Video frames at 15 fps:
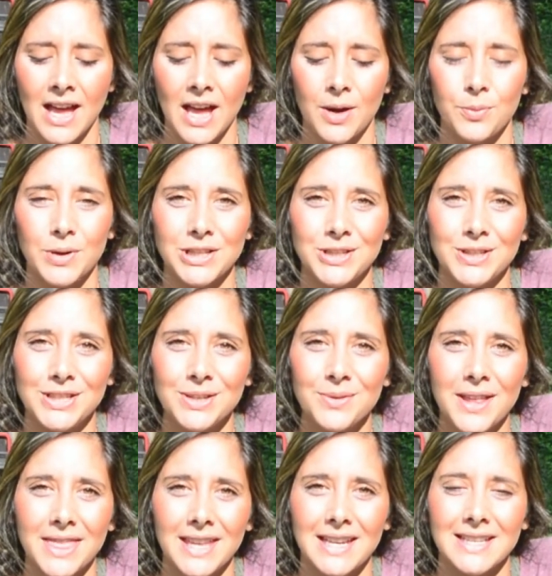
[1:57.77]
What you do
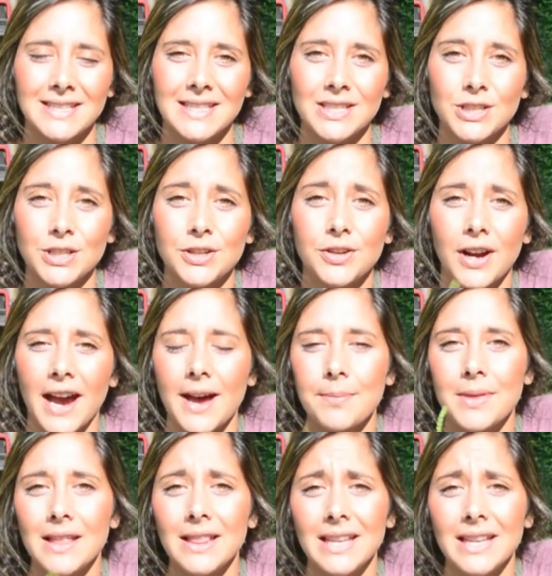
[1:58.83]
with these is you grab the